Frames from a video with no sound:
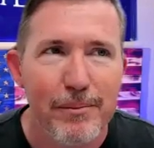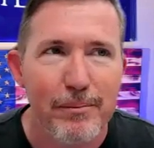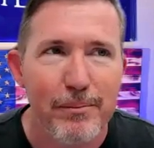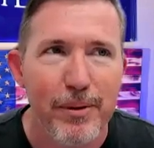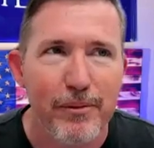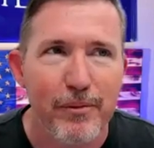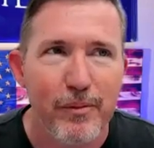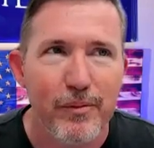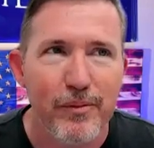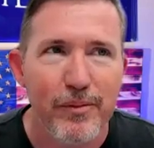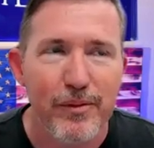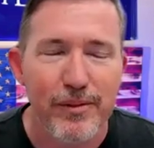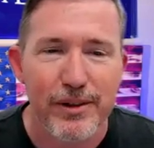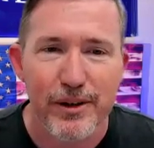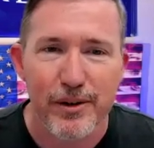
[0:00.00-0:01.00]
But
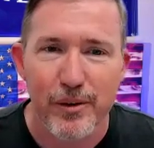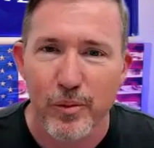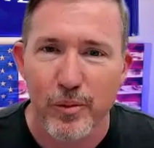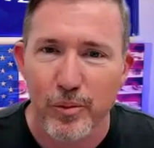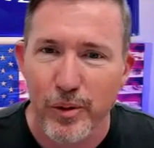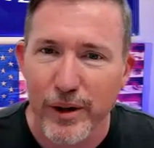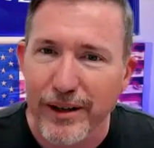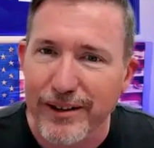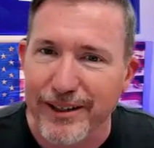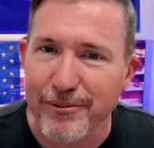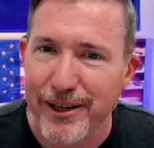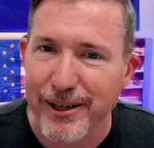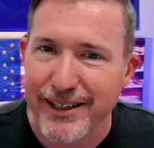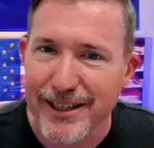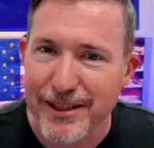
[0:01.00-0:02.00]
really
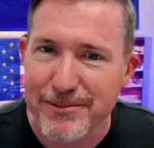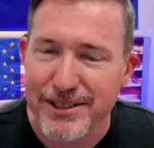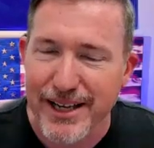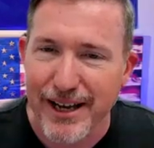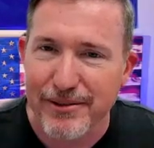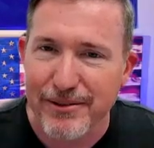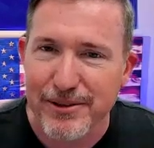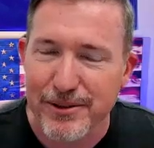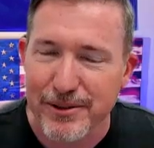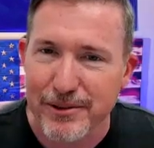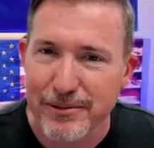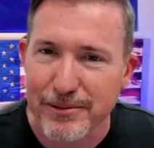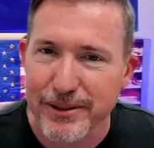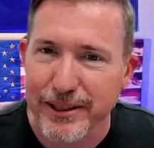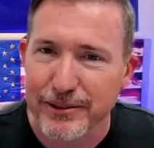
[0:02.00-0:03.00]
what it comes down
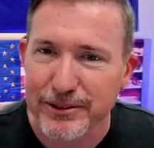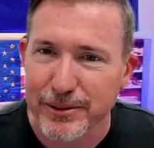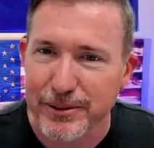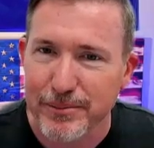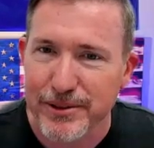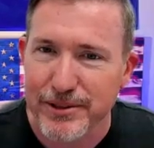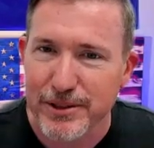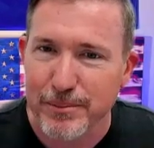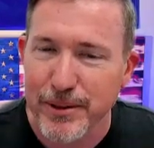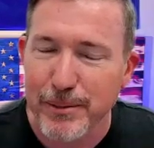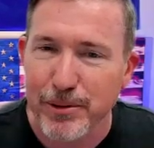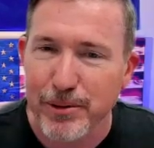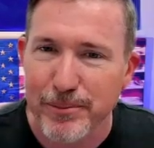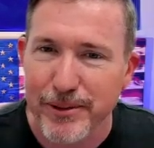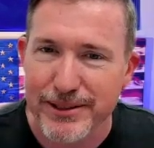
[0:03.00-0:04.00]
to, leadership is a
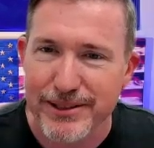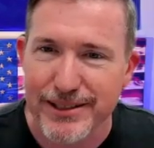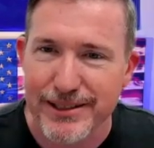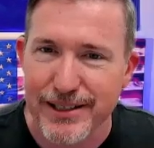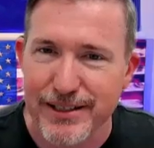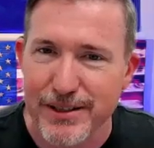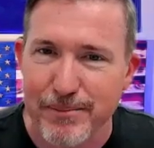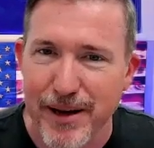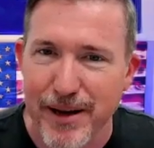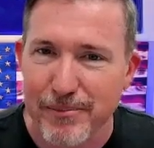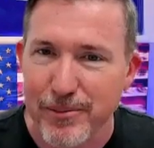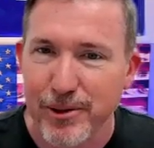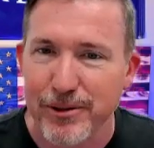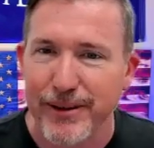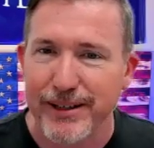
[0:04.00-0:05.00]
people business. It's about
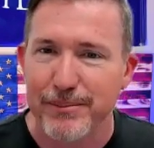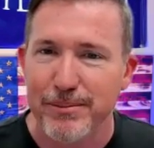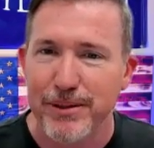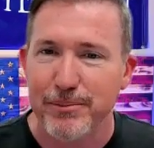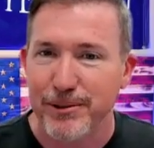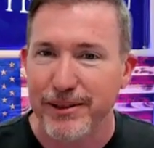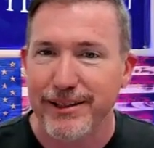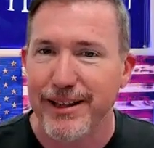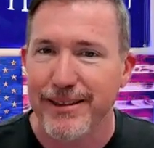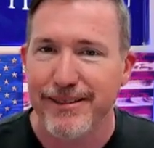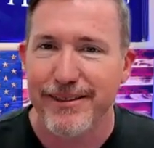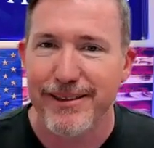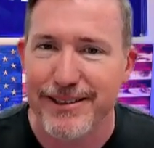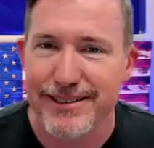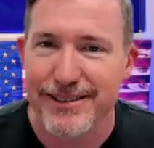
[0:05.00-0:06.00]
motivating people to get
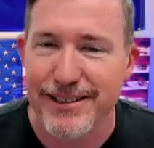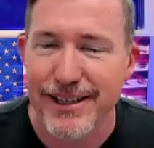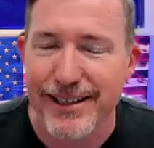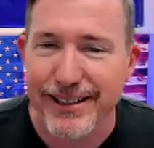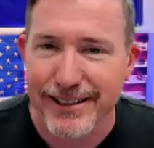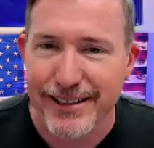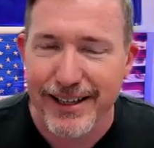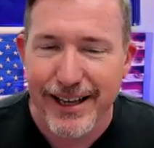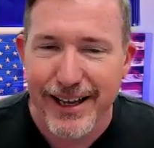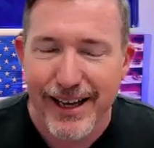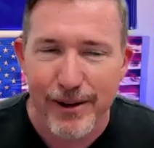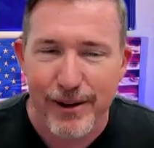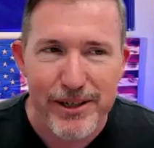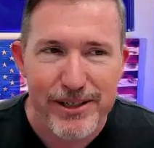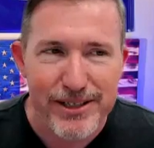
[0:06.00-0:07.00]
things done.
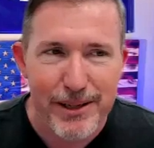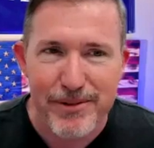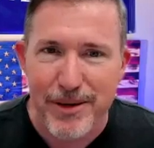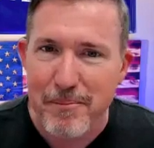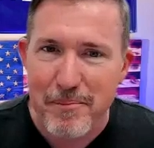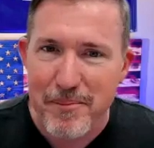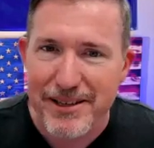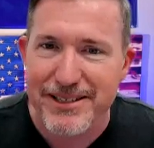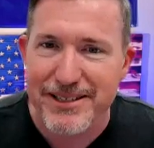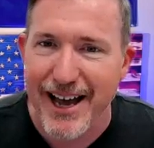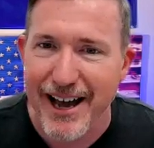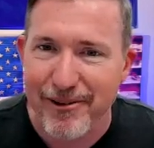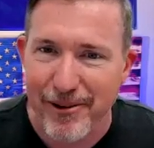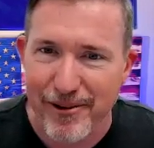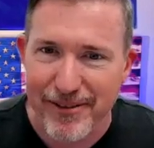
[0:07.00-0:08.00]
And we seem to miss
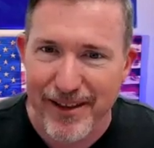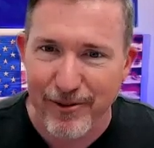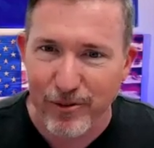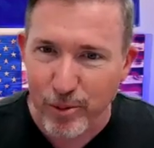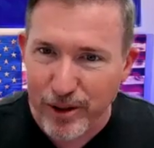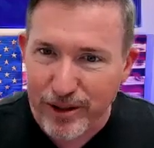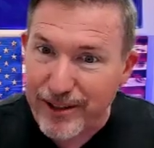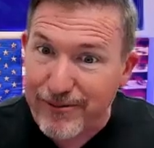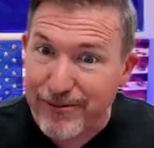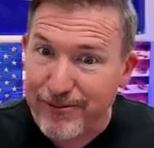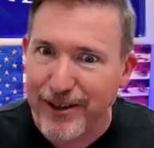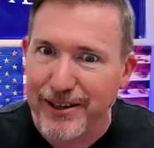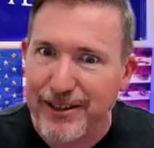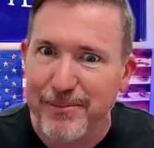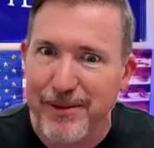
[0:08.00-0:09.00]
out on that really
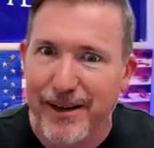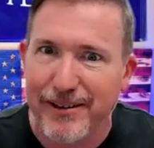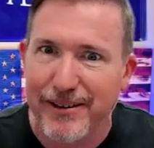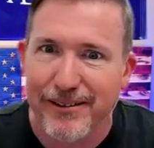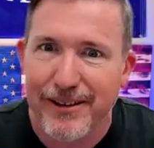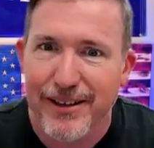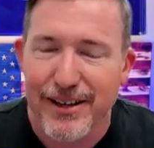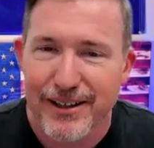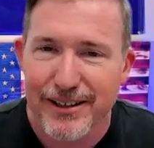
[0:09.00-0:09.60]
fundamental